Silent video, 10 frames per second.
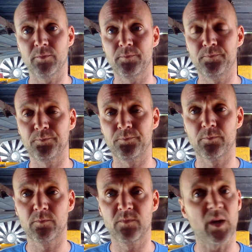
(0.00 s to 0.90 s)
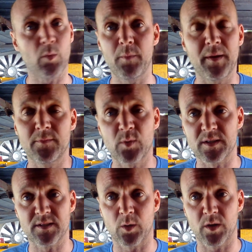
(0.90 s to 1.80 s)
They won't be able to answer the question, I
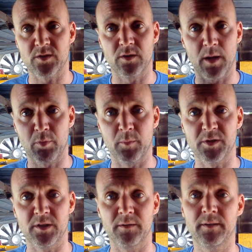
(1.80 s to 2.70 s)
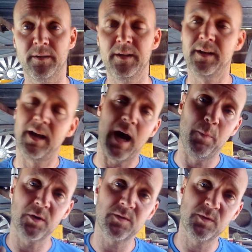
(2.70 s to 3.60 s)
promise you. I'll put some stuff in the
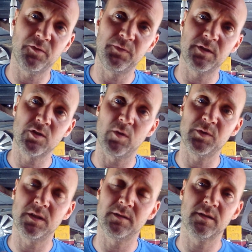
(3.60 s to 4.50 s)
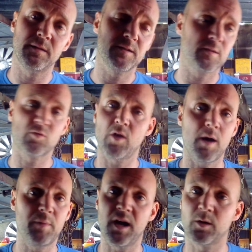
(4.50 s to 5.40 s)
descriptions. Subscribe, like, all that kind
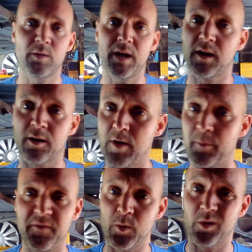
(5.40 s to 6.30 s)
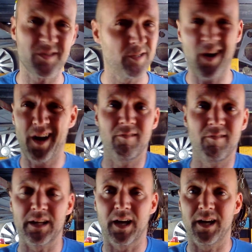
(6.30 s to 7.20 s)
of crap if you want to. I don't really care. It's not why I
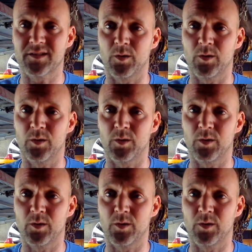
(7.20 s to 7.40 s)
do it.